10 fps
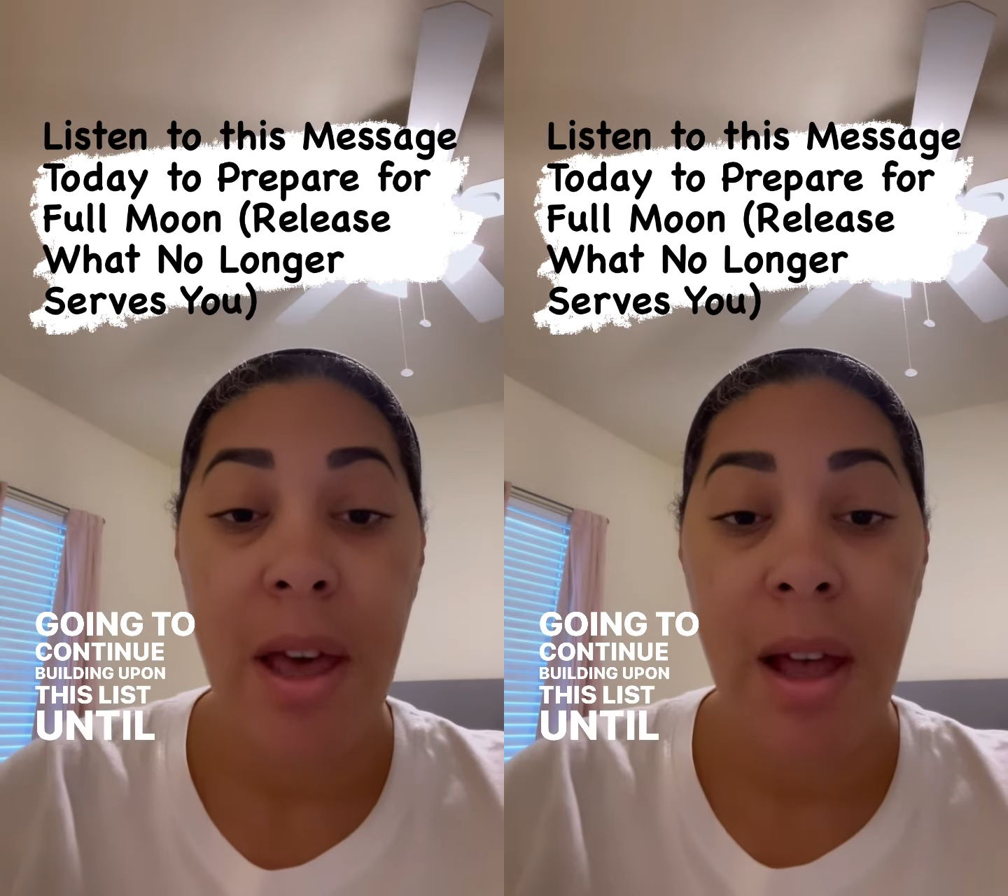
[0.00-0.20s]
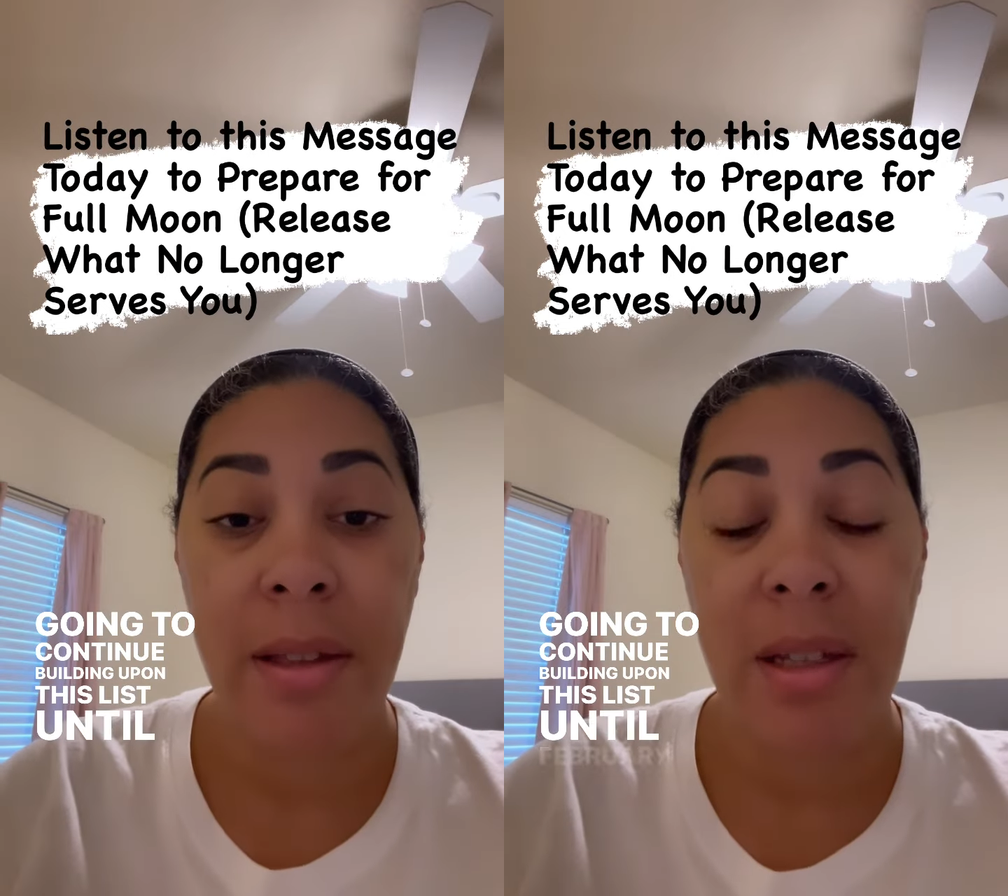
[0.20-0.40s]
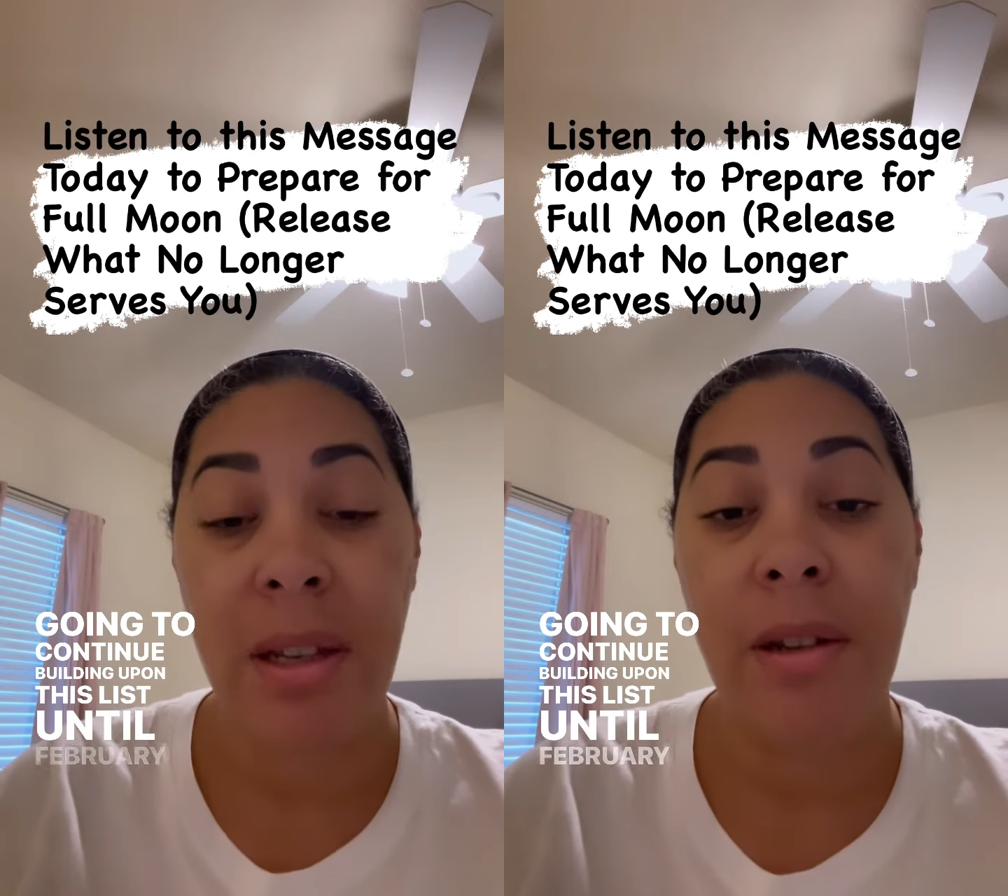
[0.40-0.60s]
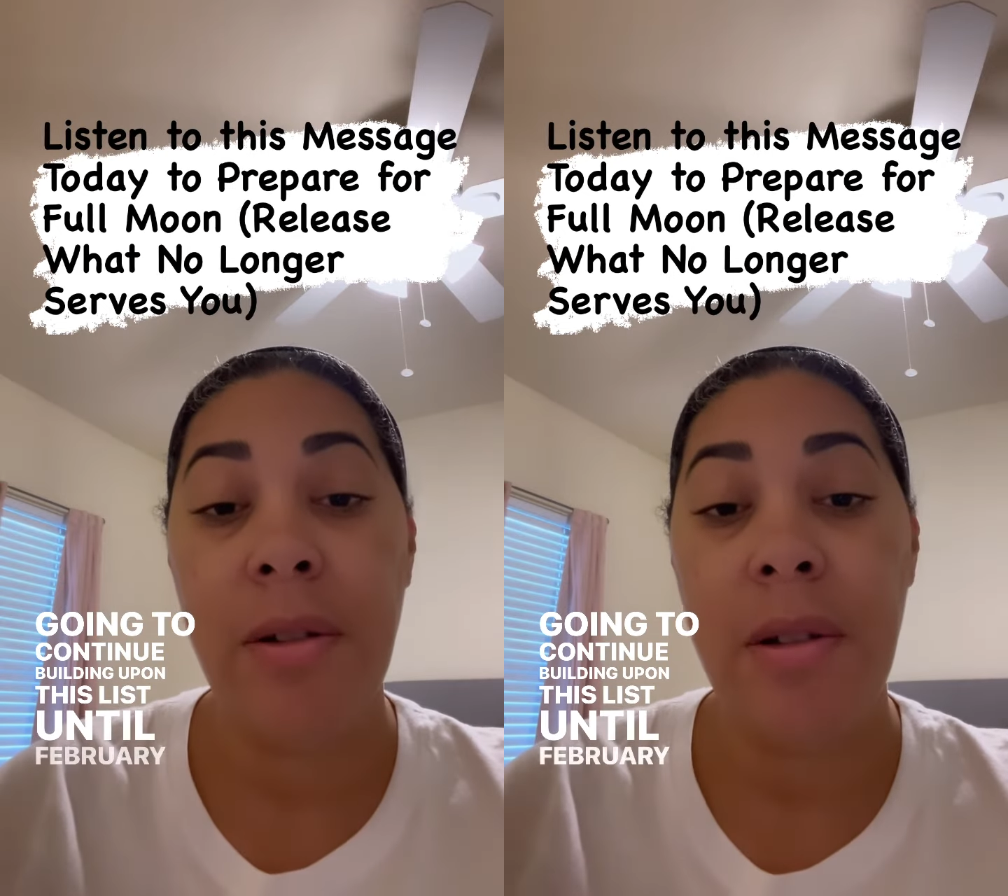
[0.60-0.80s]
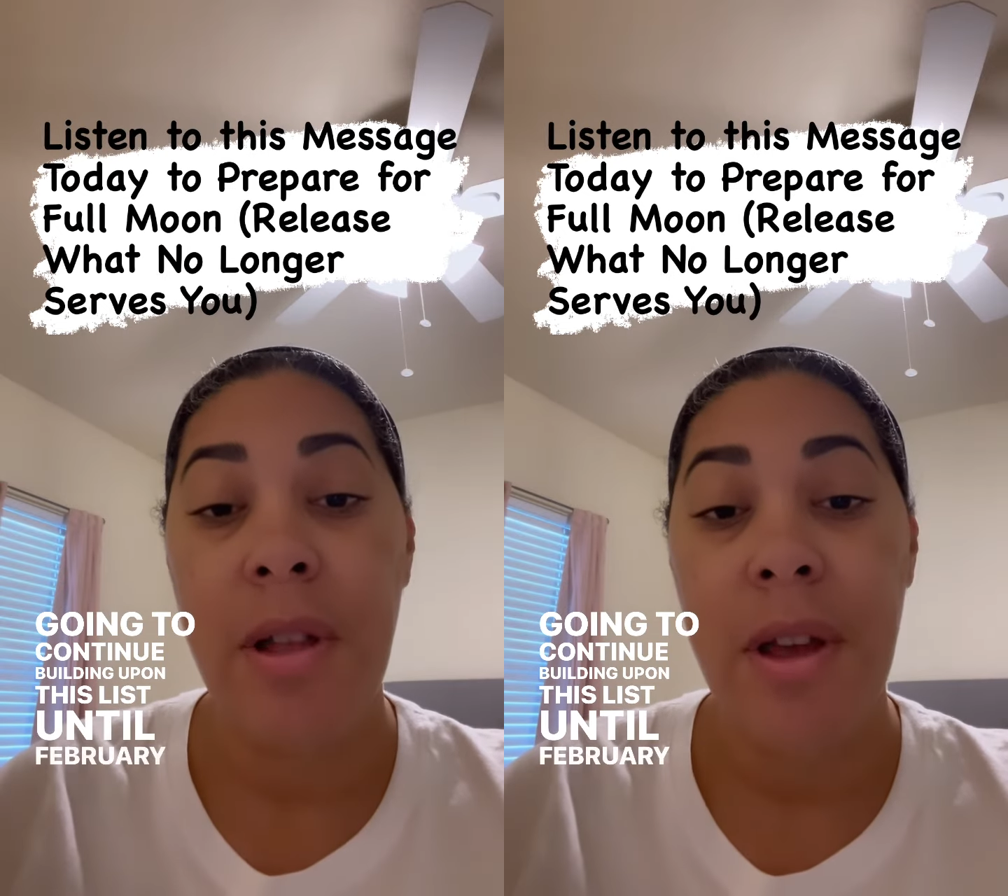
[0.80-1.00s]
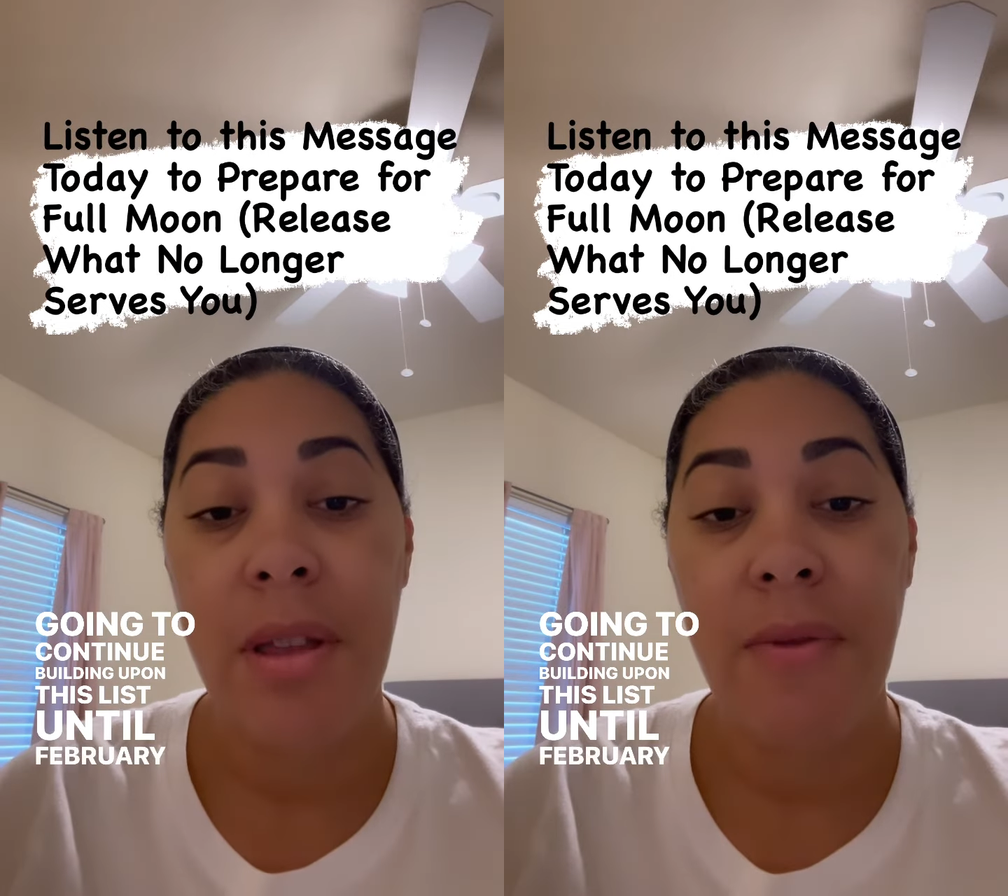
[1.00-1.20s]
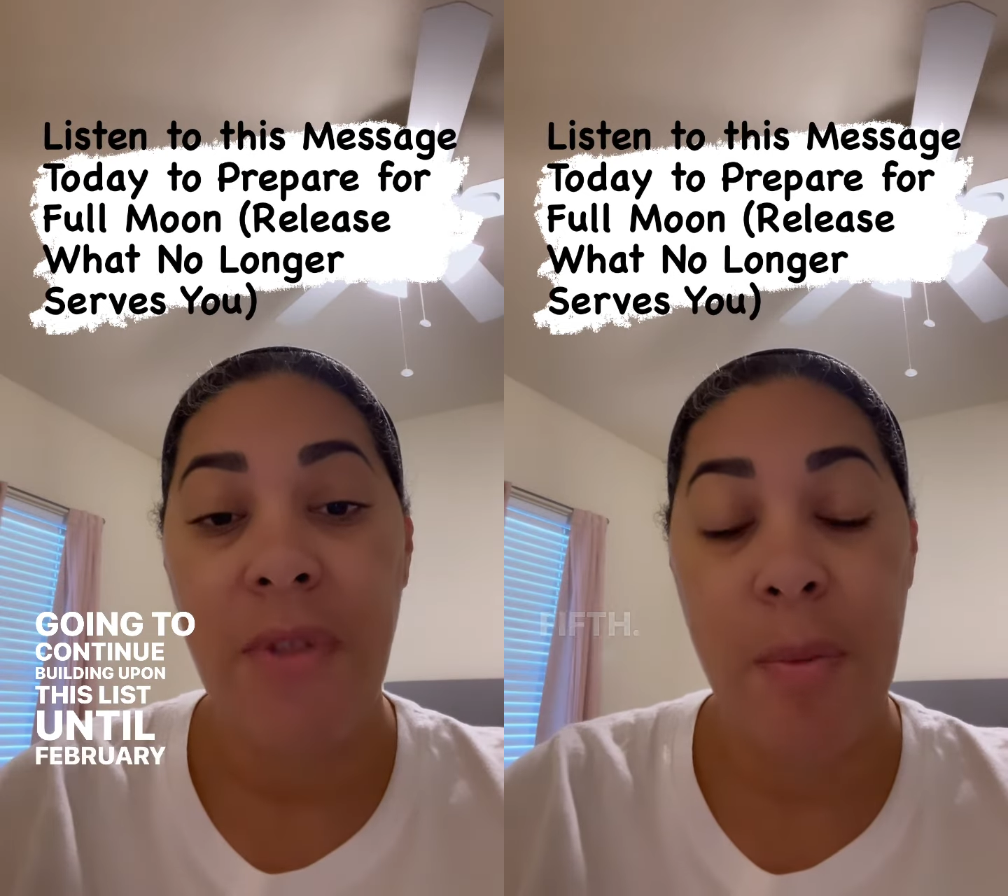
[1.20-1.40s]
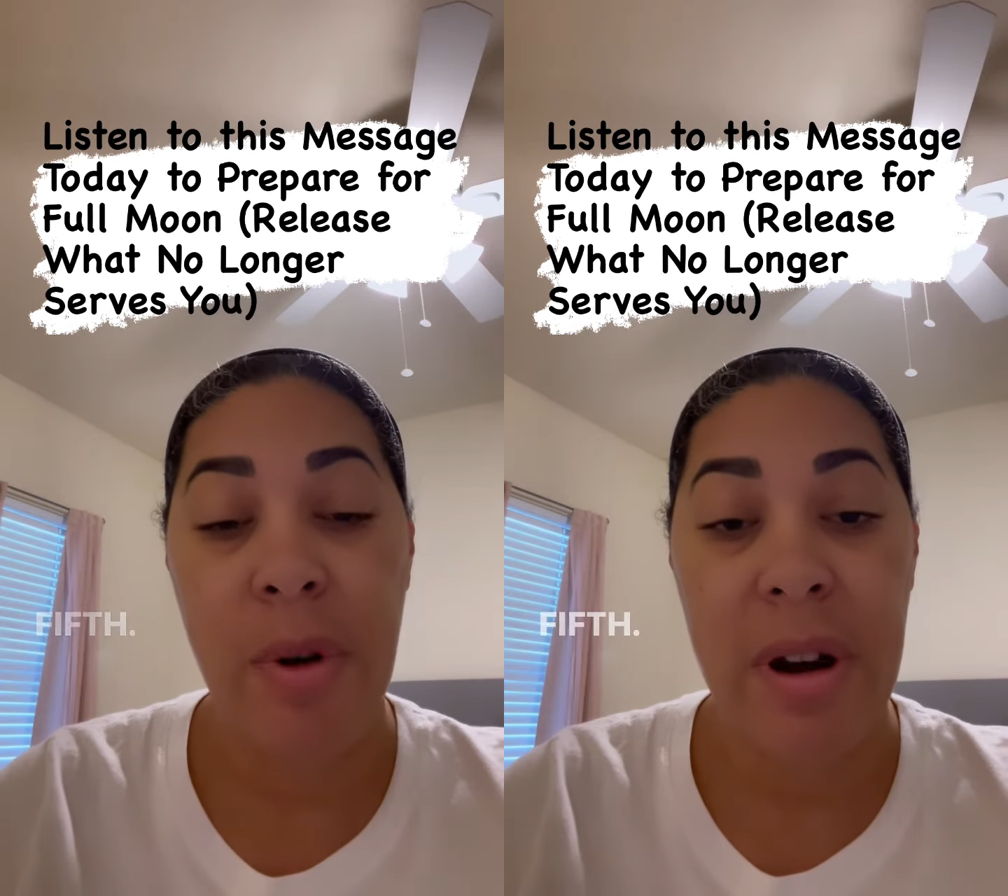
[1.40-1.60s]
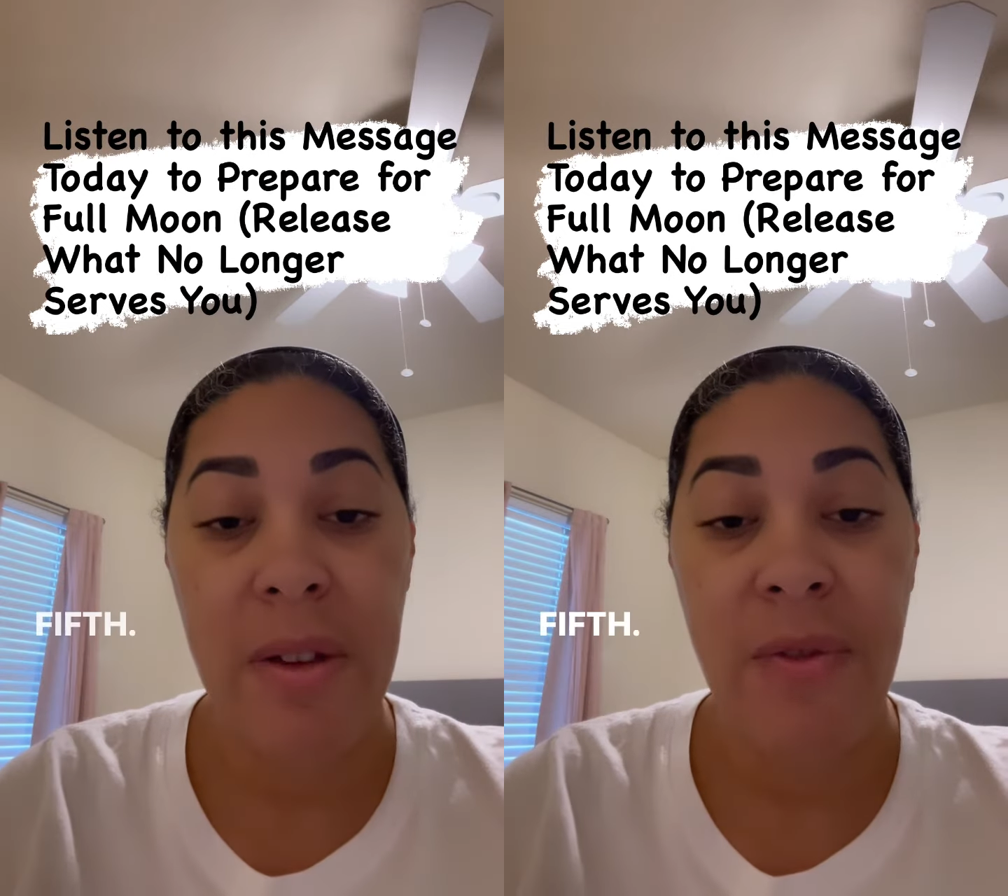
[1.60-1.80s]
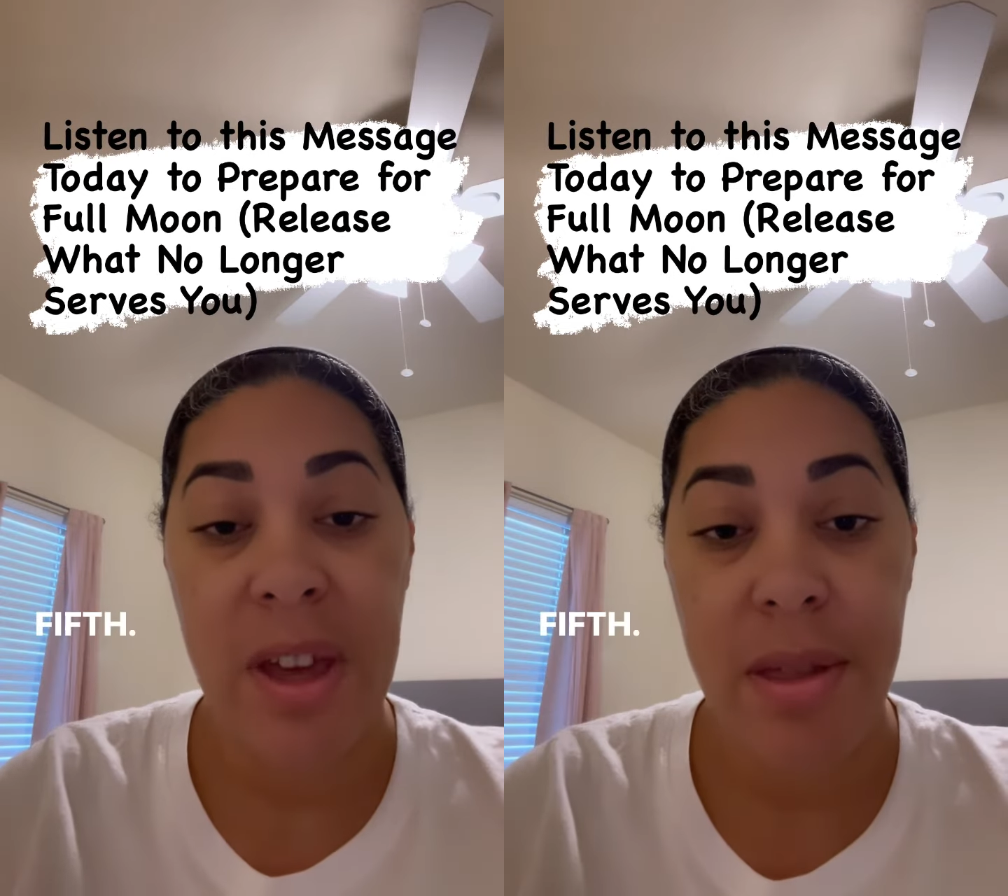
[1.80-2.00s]
until February
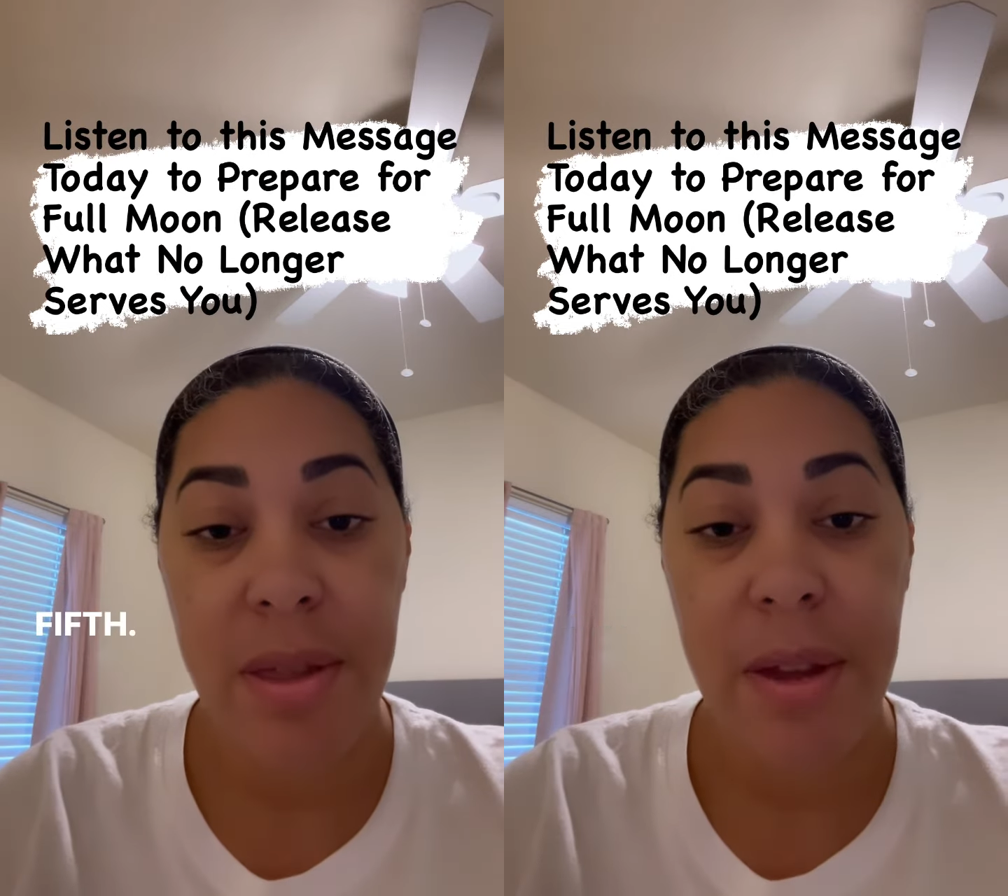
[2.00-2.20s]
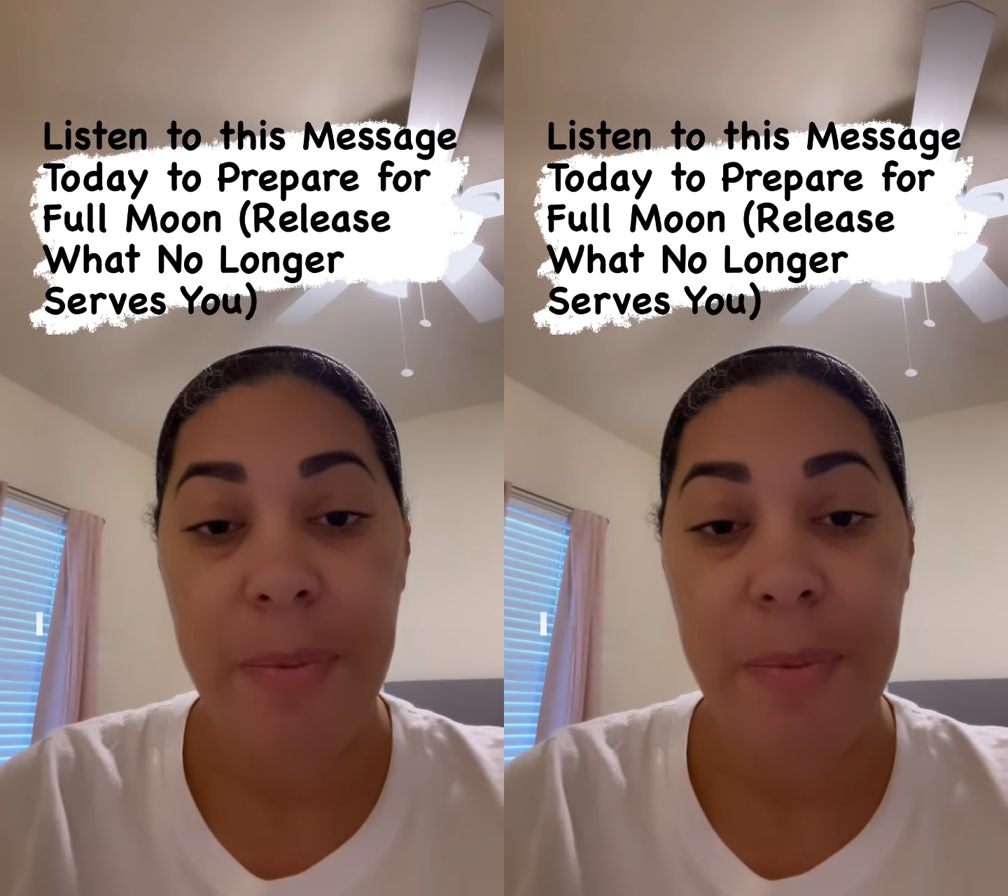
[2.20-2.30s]
5th.